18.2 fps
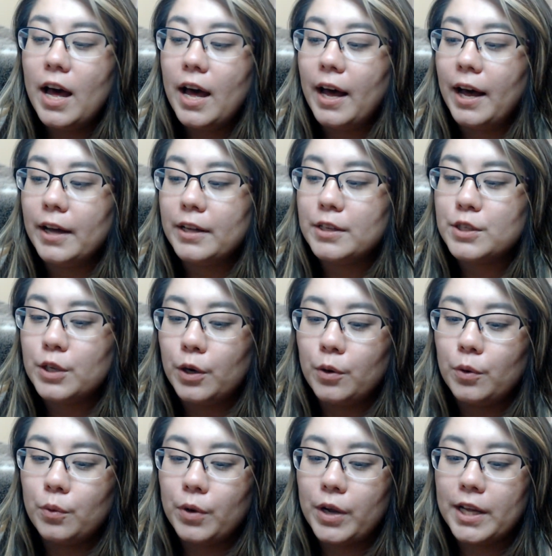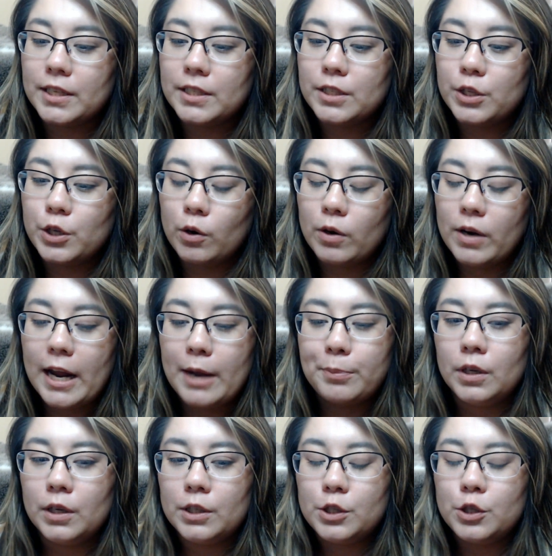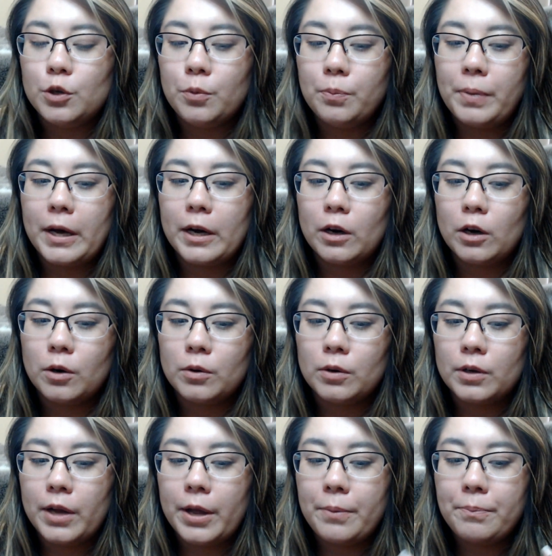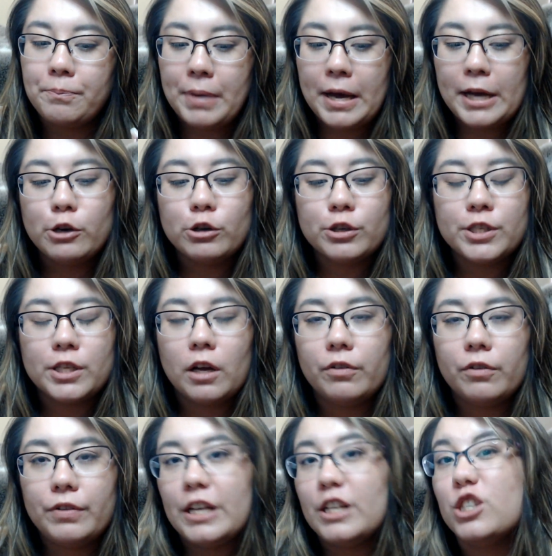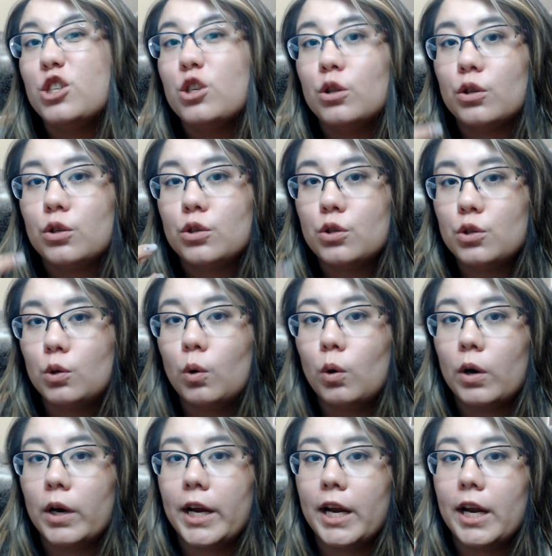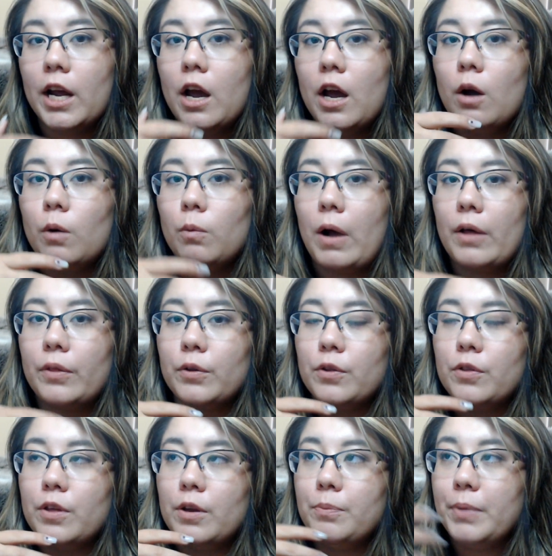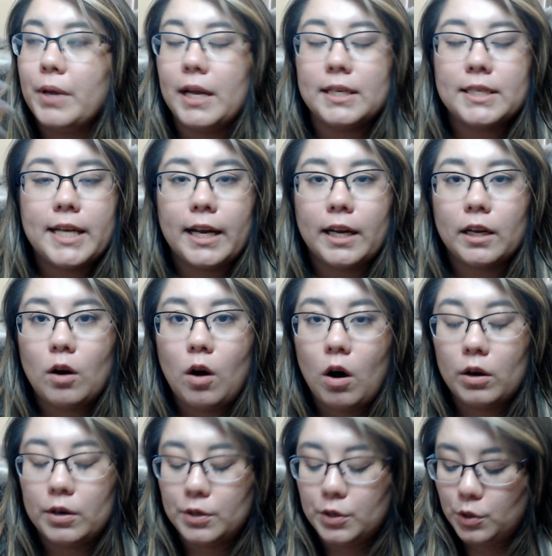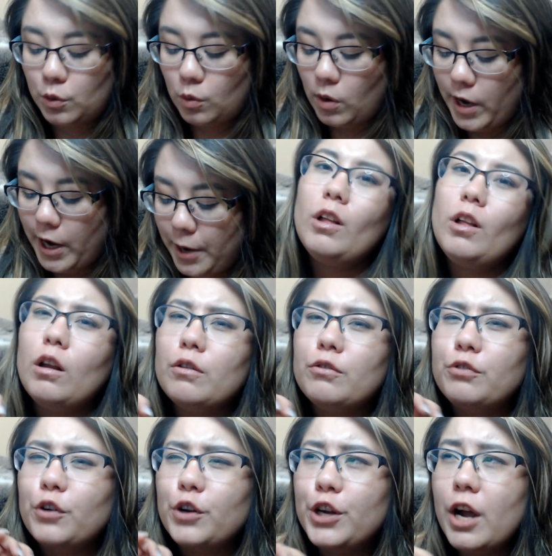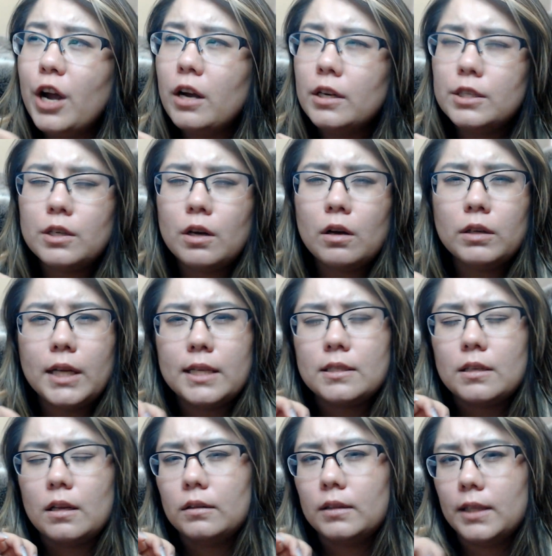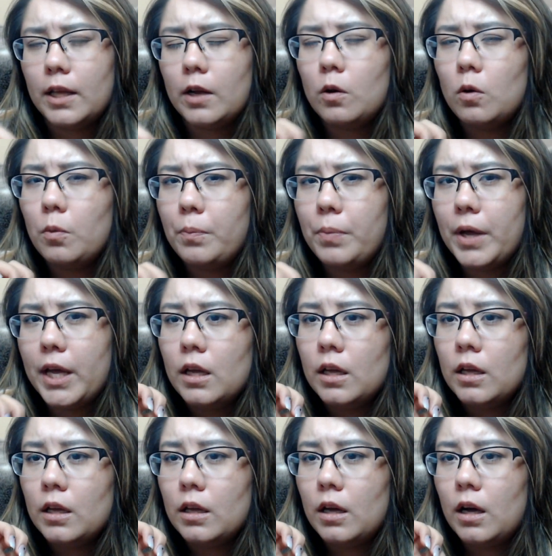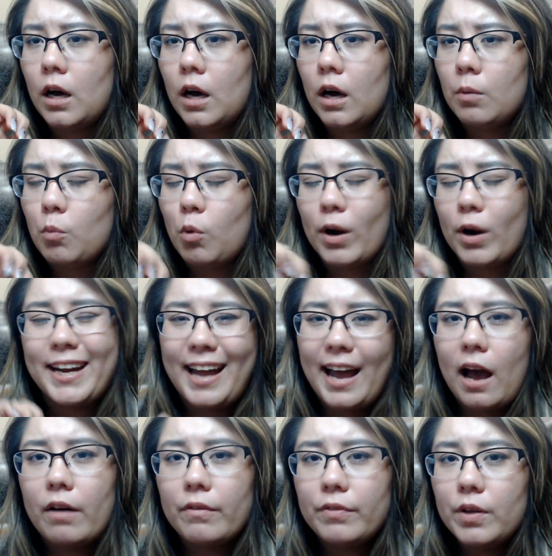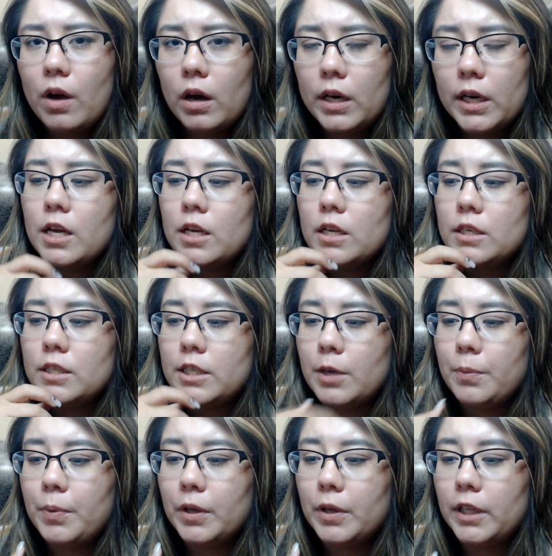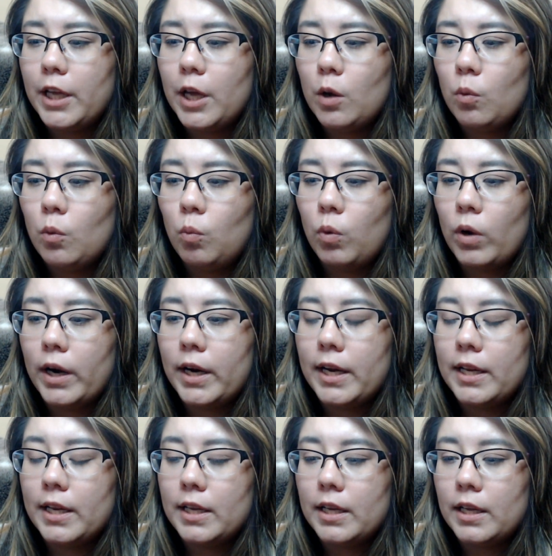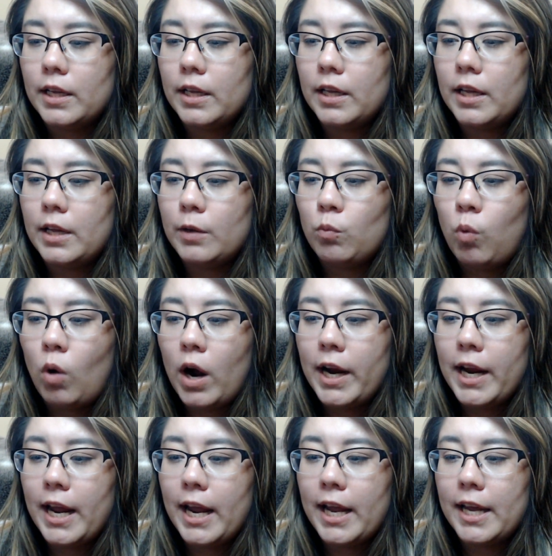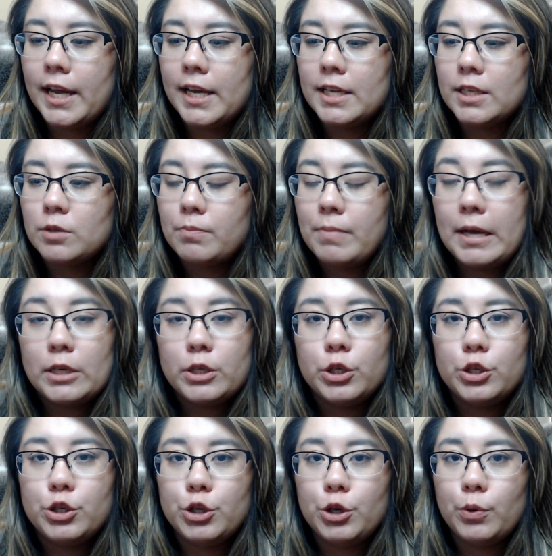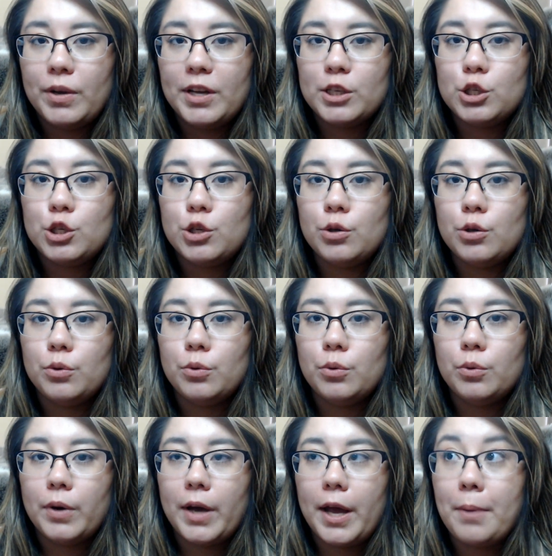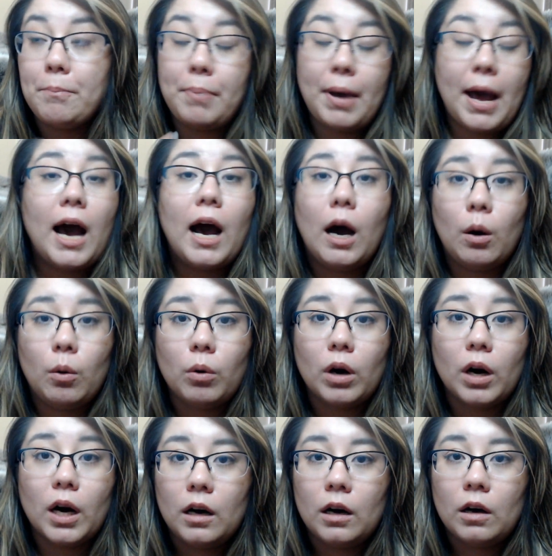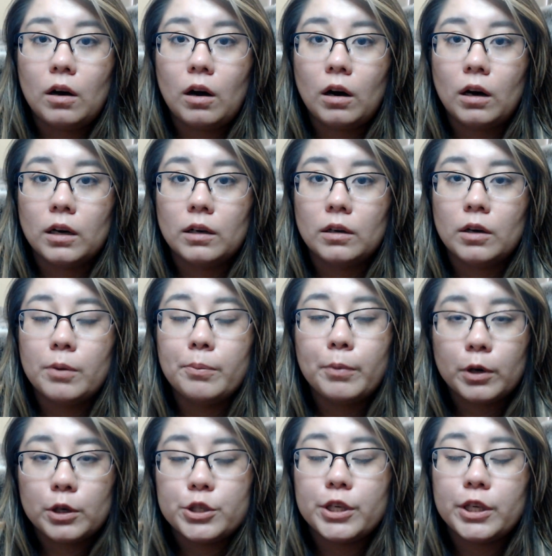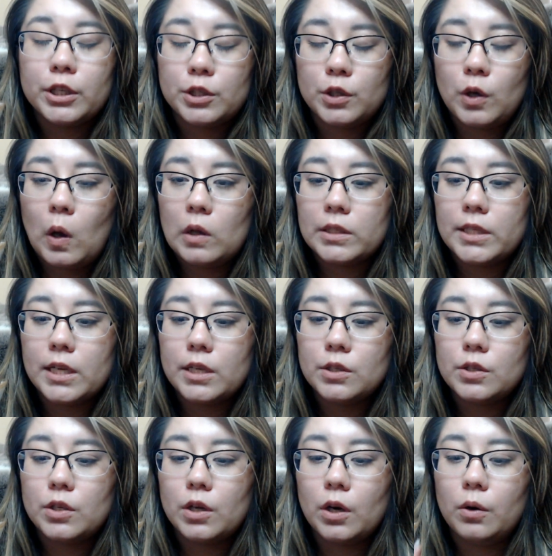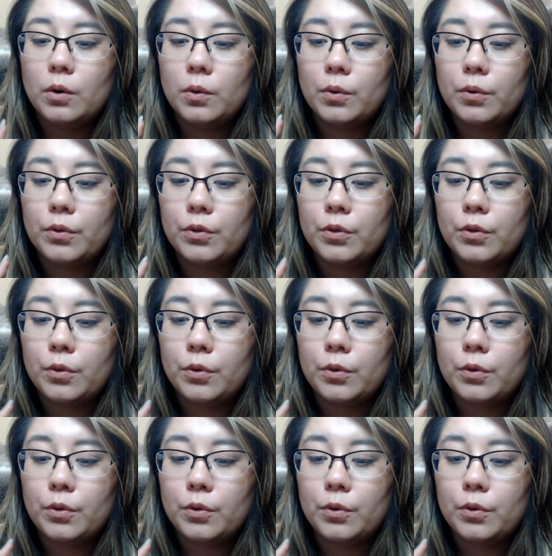So you're able to better embed yourself into the story rather than being taken on a story. For young adult, it's a little bit more caveated. Typically, what YA is meant to do is to empower our emerging adults. And so the